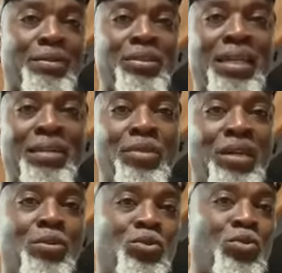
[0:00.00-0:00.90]
I was like, when I
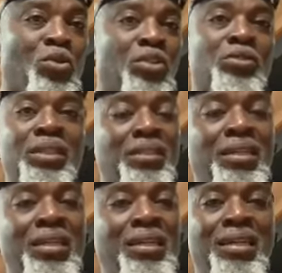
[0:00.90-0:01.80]
got to 100,
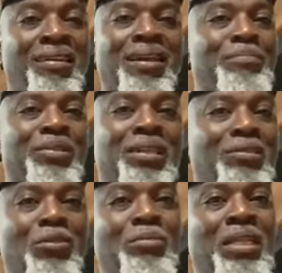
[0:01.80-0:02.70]
the cramp
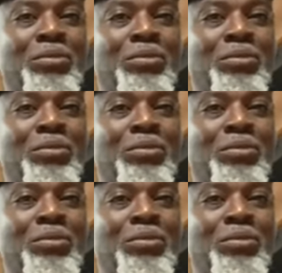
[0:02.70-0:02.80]
started coming.